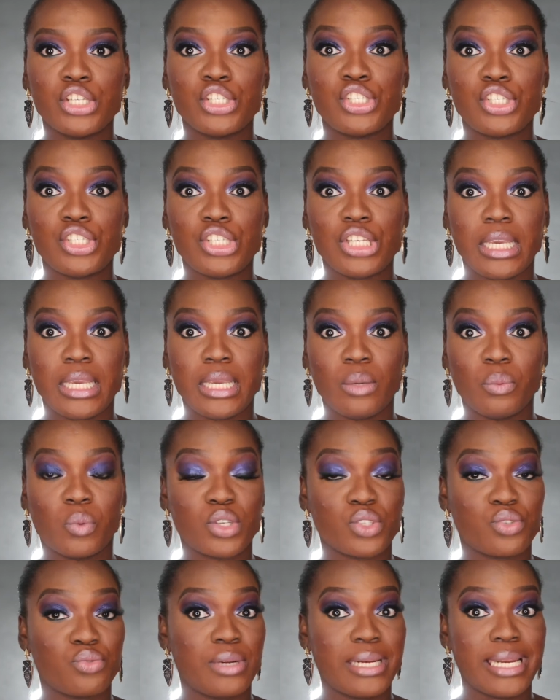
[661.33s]
She
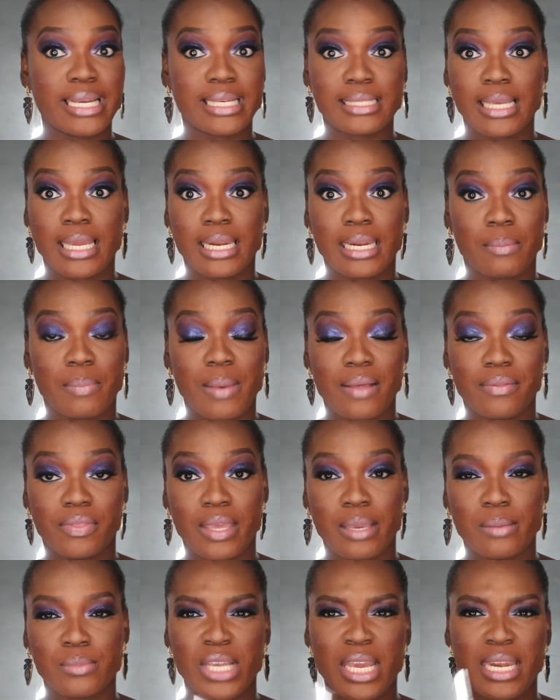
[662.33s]
was really excited about
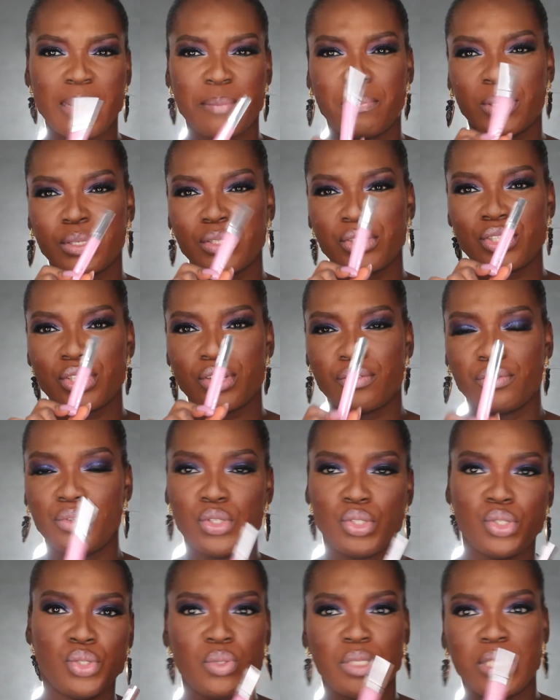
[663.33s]
them. She had a bunch of
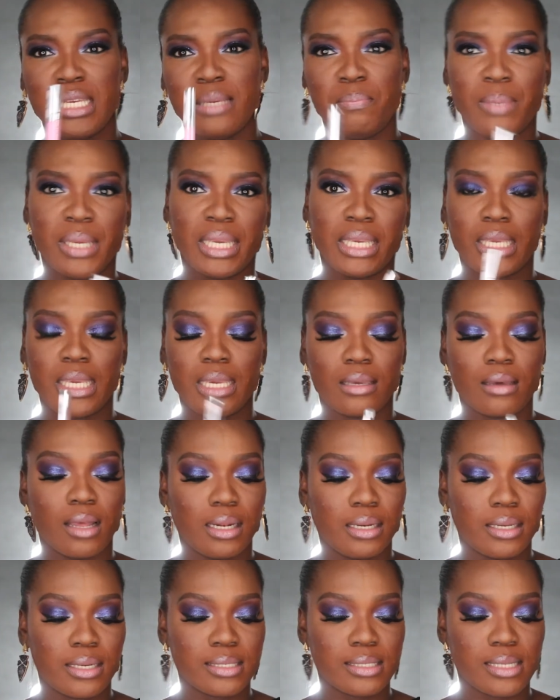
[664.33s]
nudie pinky
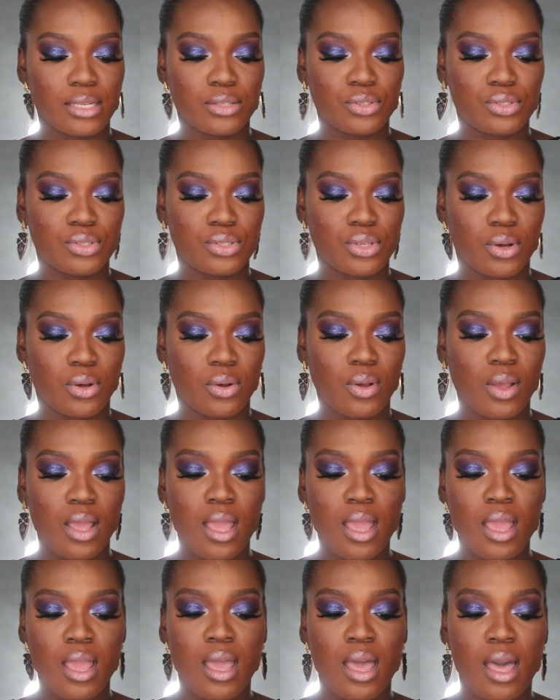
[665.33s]
colors, and so
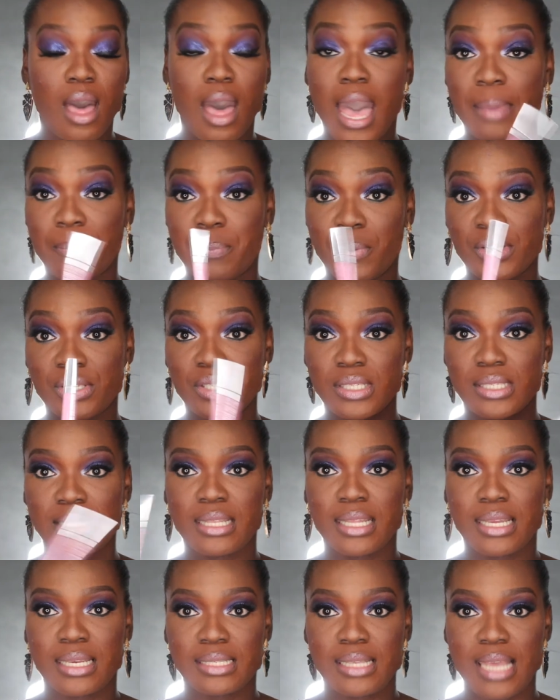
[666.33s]
I
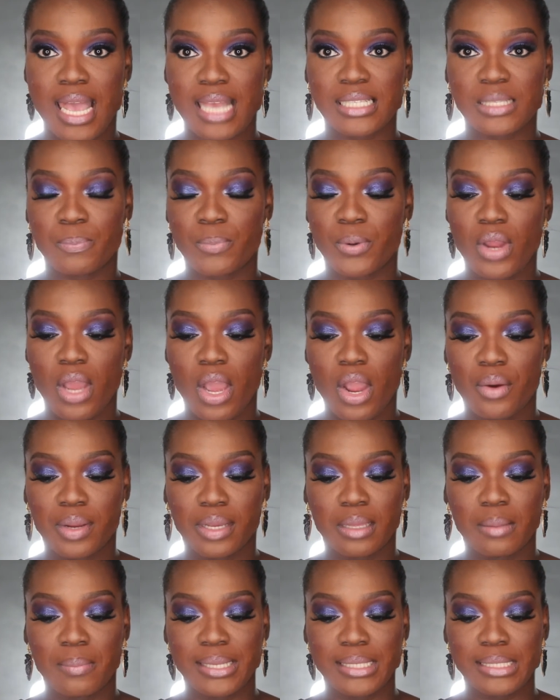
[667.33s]
purchased this as per her
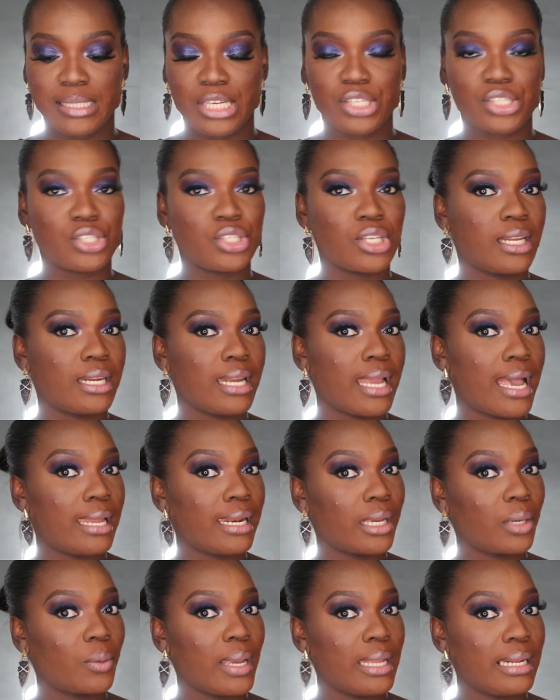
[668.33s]
recommendation, and
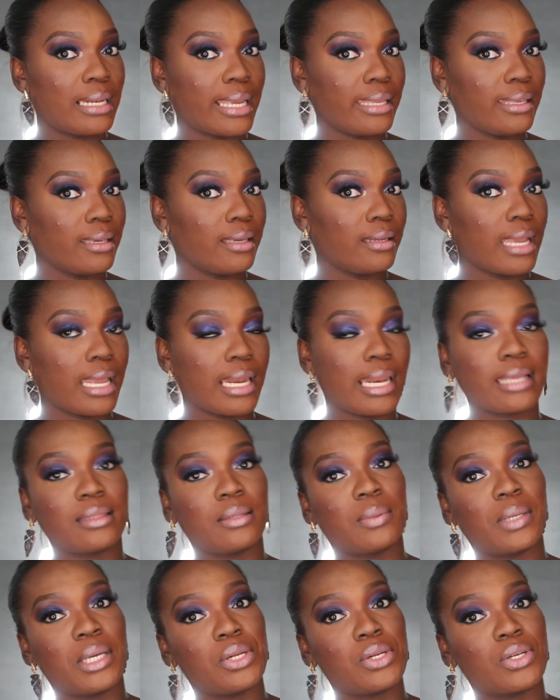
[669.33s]
I quite like it. I like
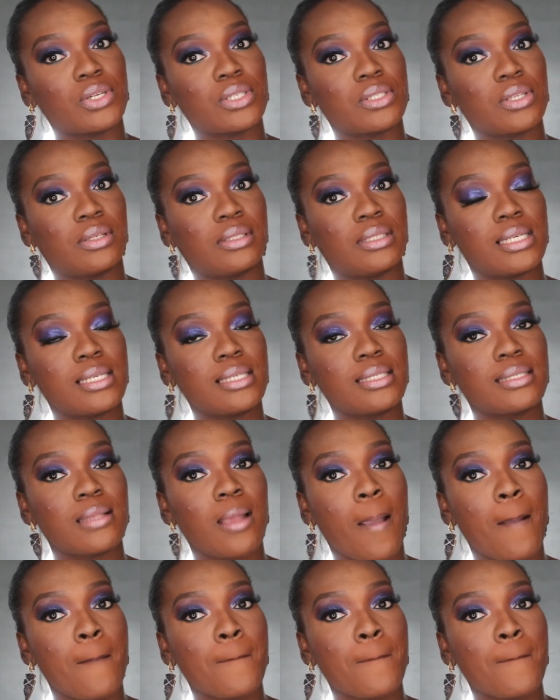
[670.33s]
the way it looks on this.